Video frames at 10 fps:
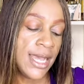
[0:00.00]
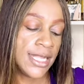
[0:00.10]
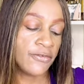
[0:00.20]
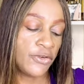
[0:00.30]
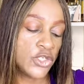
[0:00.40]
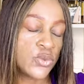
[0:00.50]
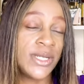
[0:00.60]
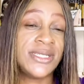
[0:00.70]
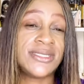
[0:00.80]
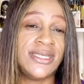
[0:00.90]
the first
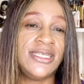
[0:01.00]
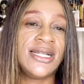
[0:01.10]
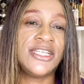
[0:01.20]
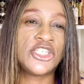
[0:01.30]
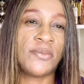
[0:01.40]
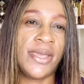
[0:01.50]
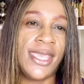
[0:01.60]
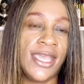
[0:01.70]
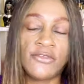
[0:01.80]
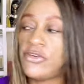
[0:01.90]
one is English
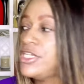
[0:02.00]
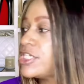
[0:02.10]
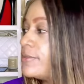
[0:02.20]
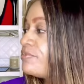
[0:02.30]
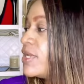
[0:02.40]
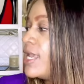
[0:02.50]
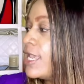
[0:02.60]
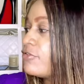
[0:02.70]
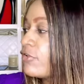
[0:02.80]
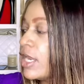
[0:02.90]
Pear and Freesia,
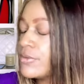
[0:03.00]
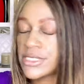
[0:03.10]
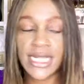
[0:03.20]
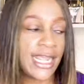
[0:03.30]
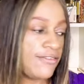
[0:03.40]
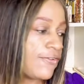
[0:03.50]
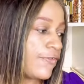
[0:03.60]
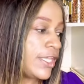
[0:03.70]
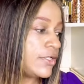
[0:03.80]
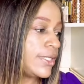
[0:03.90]
a fragrance that I
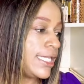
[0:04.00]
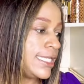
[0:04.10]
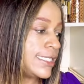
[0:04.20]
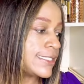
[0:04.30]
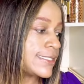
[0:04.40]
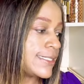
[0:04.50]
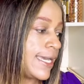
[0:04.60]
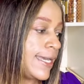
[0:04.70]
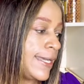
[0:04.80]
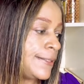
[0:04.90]
feel is
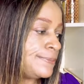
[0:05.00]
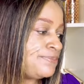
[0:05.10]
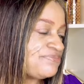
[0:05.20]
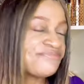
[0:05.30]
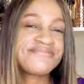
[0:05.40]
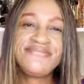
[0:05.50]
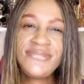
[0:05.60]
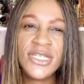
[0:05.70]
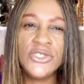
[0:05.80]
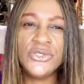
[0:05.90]

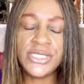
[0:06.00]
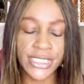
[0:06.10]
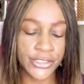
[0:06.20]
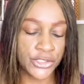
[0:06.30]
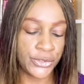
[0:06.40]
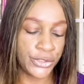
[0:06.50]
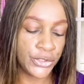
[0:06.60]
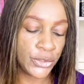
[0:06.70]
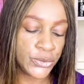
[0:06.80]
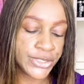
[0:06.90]
unisex to the
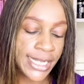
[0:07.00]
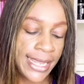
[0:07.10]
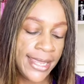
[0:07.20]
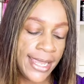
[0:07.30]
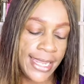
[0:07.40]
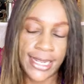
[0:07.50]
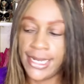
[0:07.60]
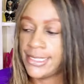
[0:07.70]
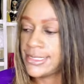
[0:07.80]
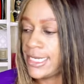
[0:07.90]
nose,
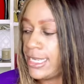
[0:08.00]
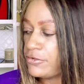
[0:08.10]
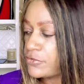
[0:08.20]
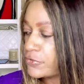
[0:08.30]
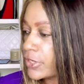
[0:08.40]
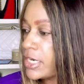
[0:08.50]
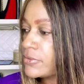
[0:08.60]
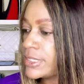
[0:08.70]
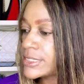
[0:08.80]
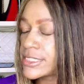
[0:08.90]
and a
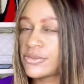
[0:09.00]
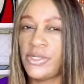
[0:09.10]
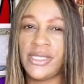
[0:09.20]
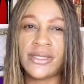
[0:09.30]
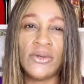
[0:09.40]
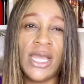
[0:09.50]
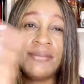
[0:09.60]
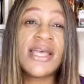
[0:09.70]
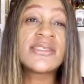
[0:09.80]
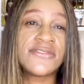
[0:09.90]
fragrance with a
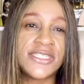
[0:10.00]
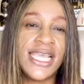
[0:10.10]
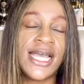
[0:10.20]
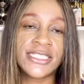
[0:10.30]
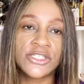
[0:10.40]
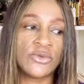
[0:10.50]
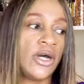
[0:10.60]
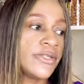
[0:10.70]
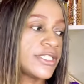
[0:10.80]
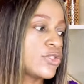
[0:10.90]
massive sillage as
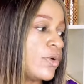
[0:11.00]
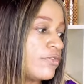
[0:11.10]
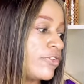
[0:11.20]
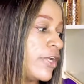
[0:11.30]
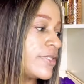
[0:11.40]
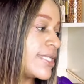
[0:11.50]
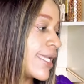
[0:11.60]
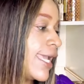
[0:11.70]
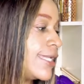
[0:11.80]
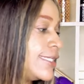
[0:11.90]
well. This is one fragrance
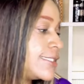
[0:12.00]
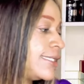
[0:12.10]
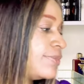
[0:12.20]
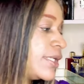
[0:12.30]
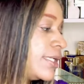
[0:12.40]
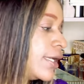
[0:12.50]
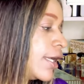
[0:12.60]
that can easily be